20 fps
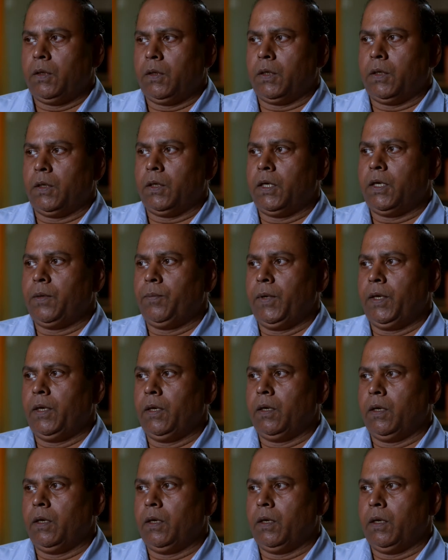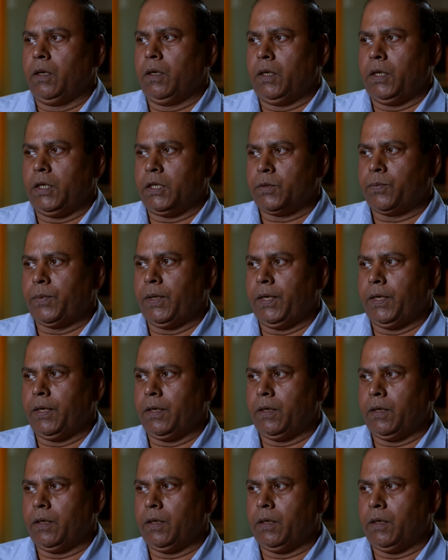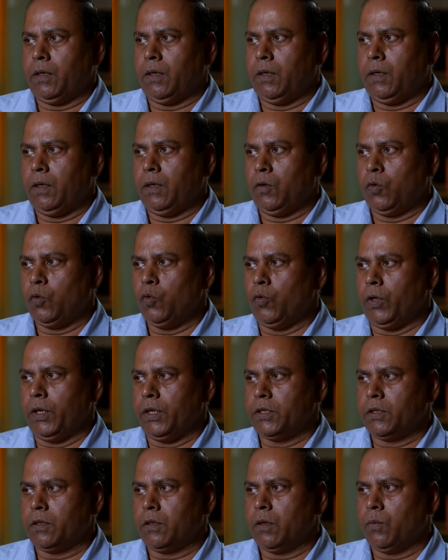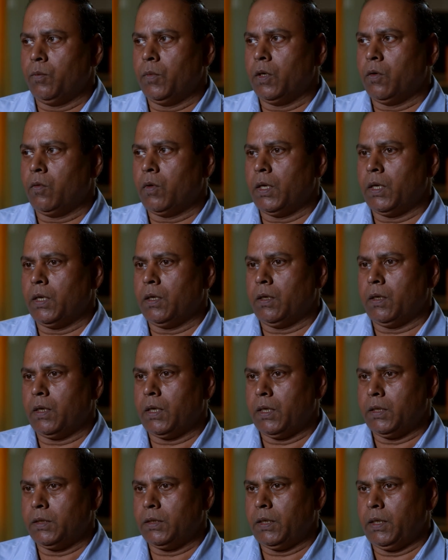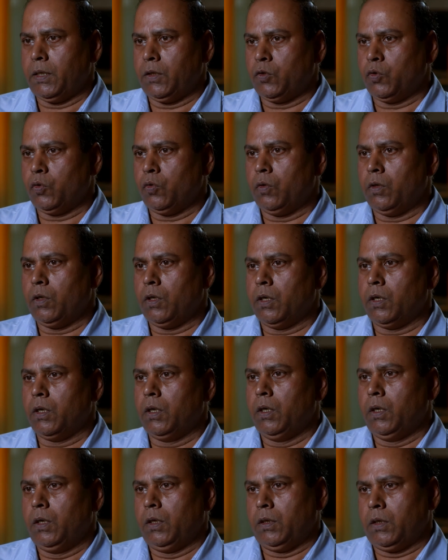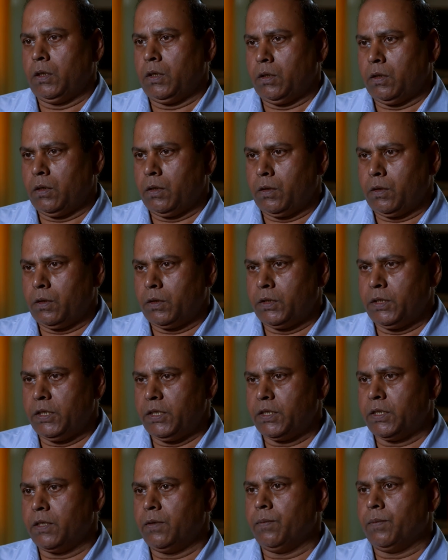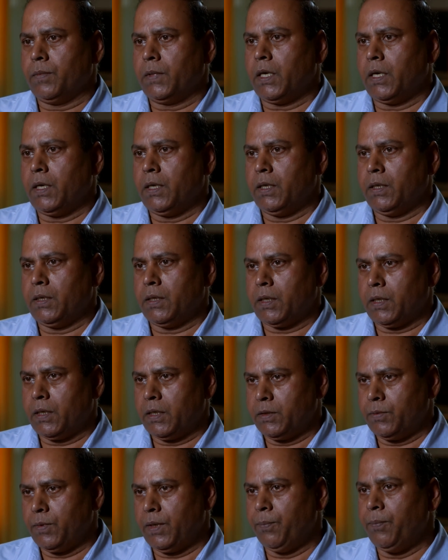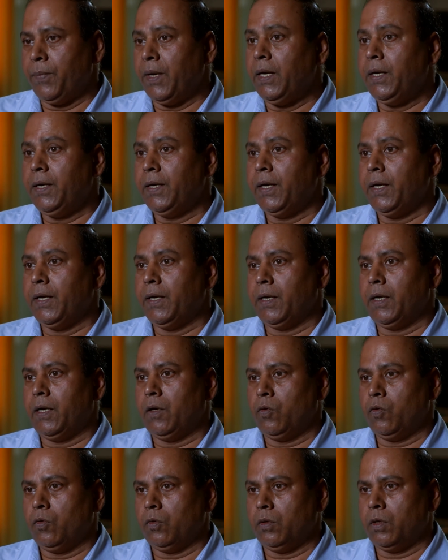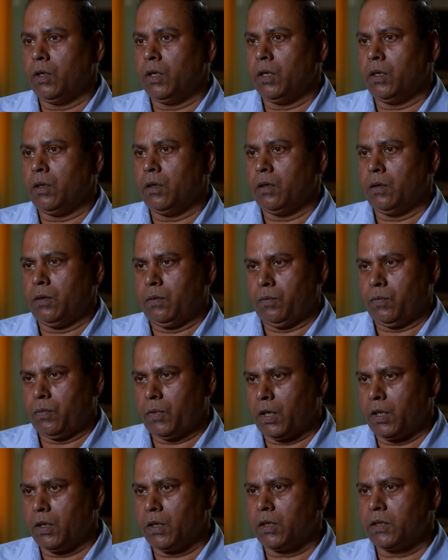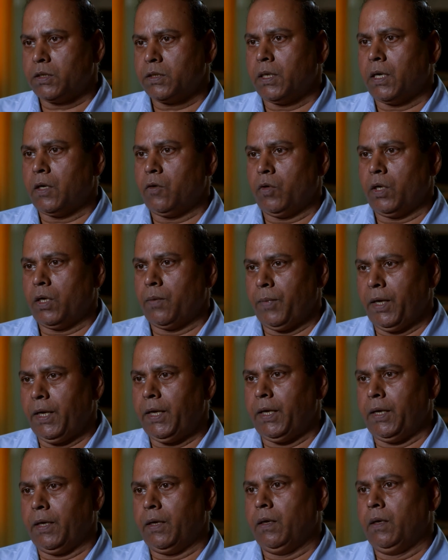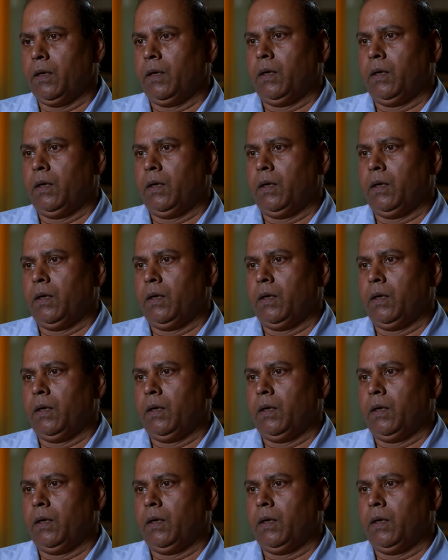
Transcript: Yeah, let me uh, explain uh, in two ways. Number one, as I told, the system that has been built in into the products that we are making,